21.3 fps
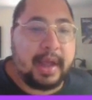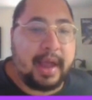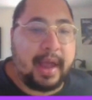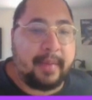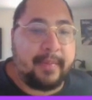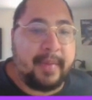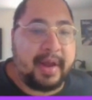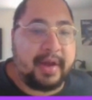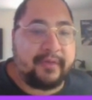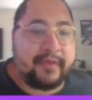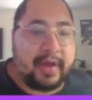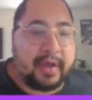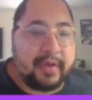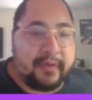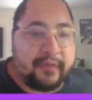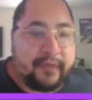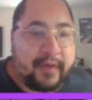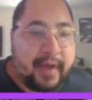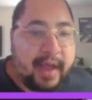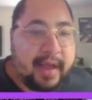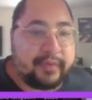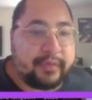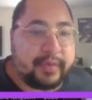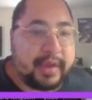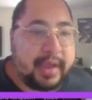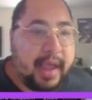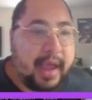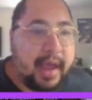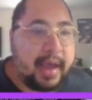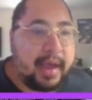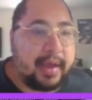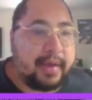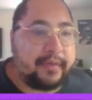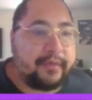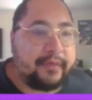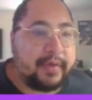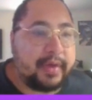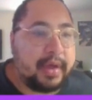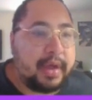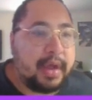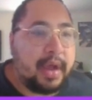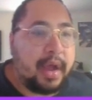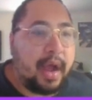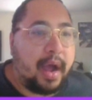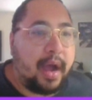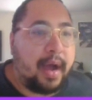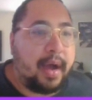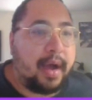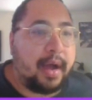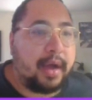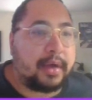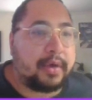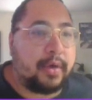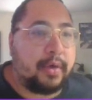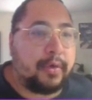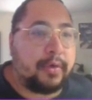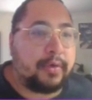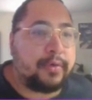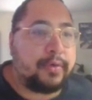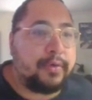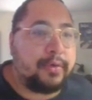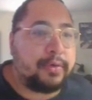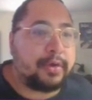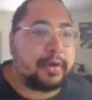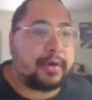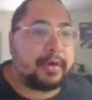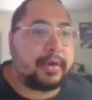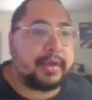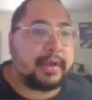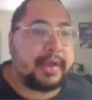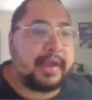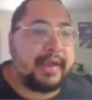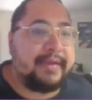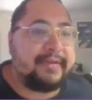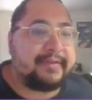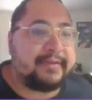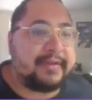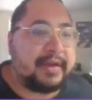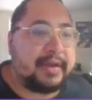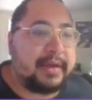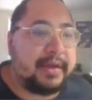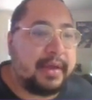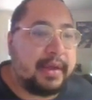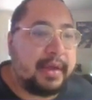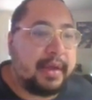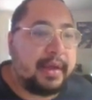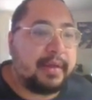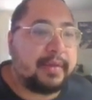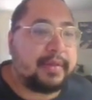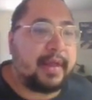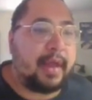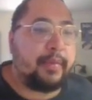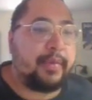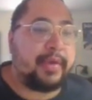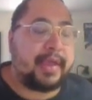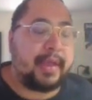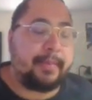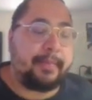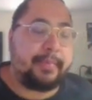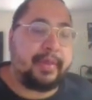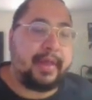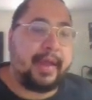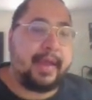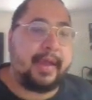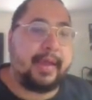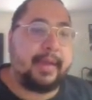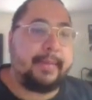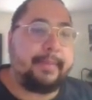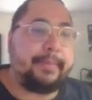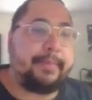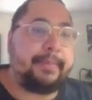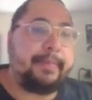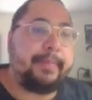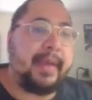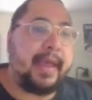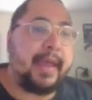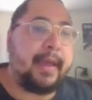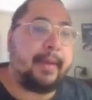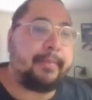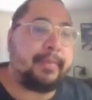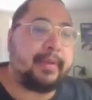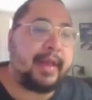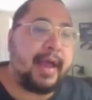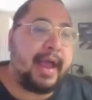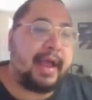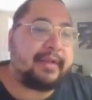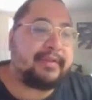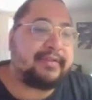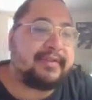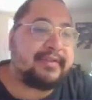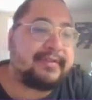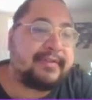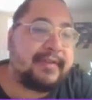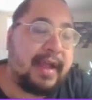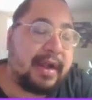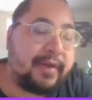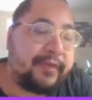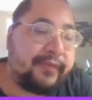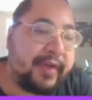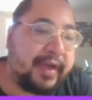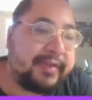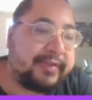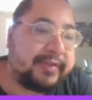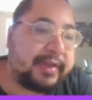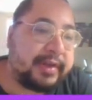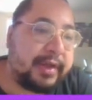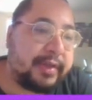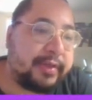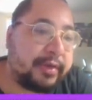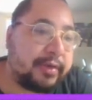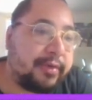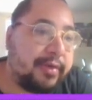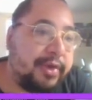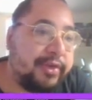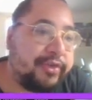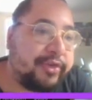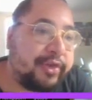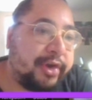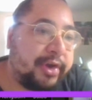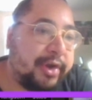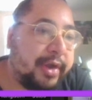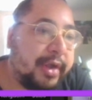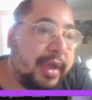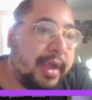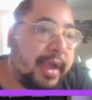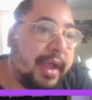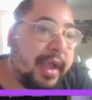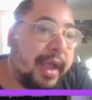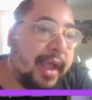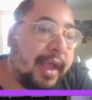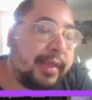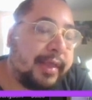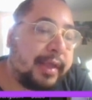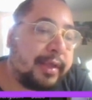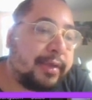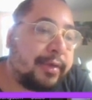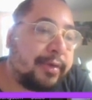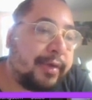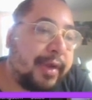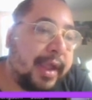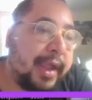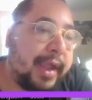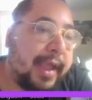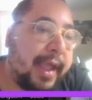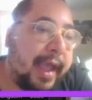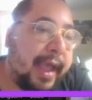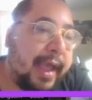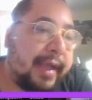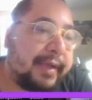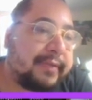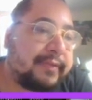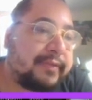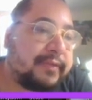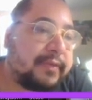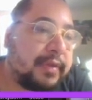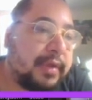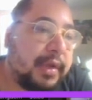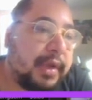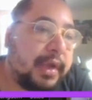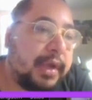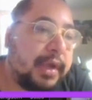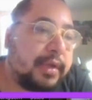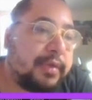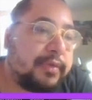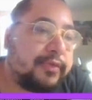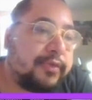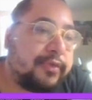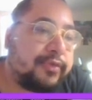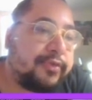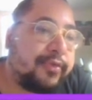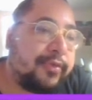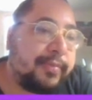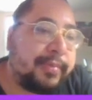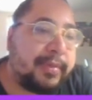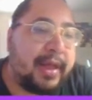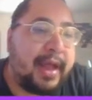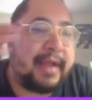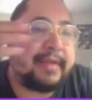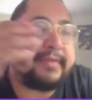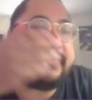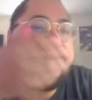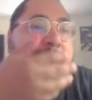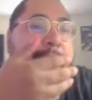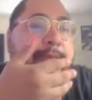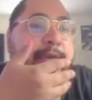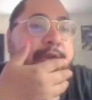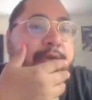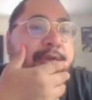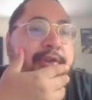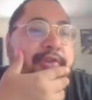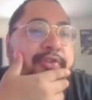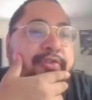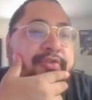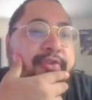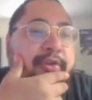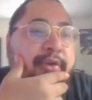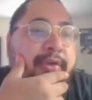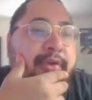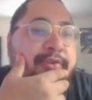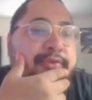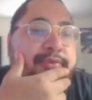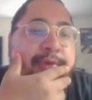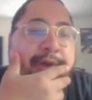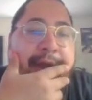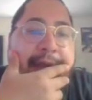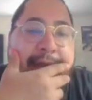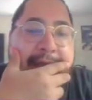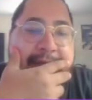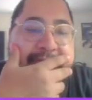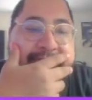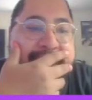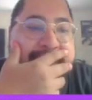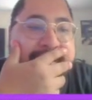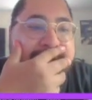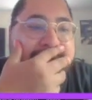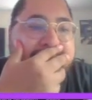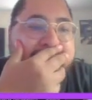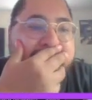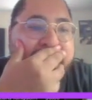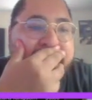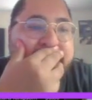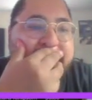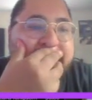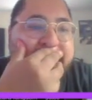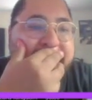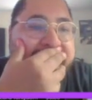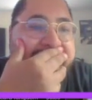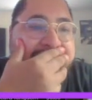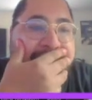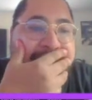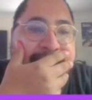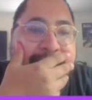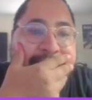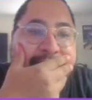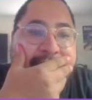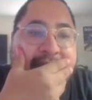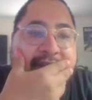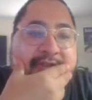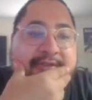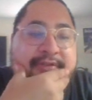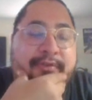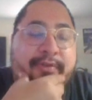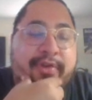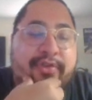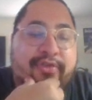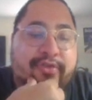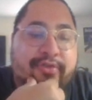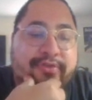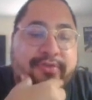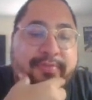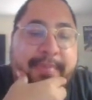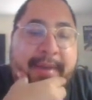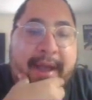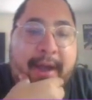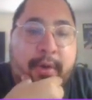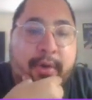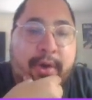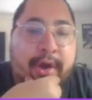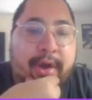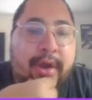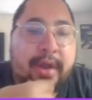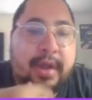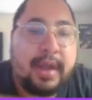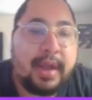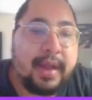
At mana value 5, we have Gold Cooler Gisa that we can pay a black to sacrifice another creature, and then create X 2/2 black zombie creature tokens, where X is the sacrifice creature's power.